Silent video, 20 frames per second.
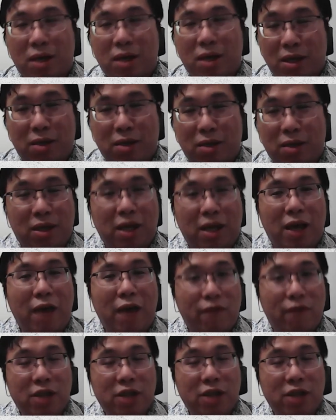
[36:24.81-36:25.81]
they have
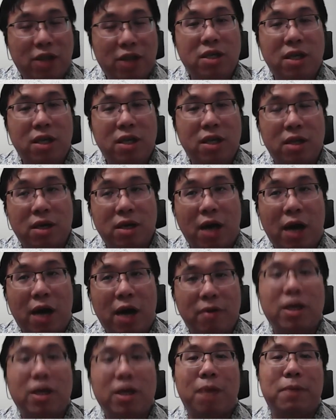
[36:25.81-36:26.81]
actually the current
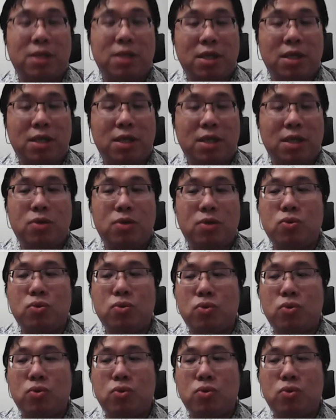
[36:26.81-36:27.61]
capacity to